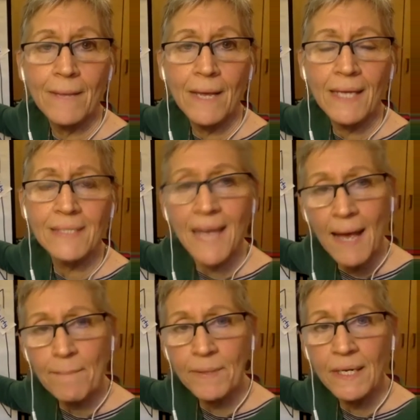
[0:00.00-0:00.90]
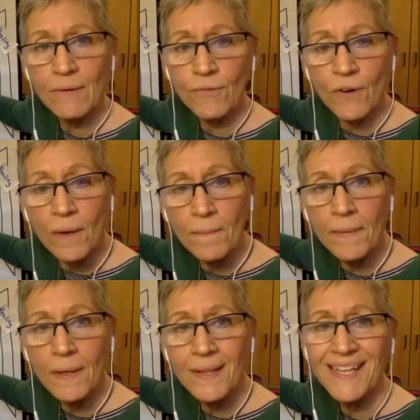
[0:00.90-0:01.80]
It's happening from
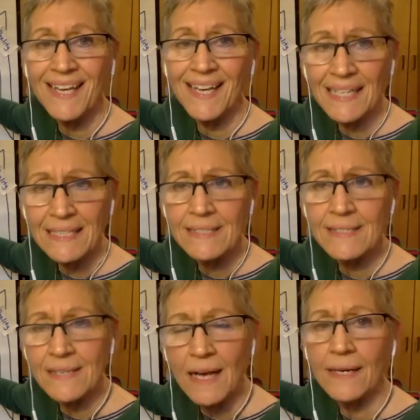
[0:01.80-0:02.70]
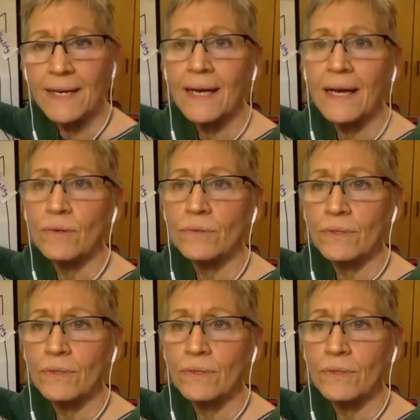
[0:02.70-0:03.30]
the inside out.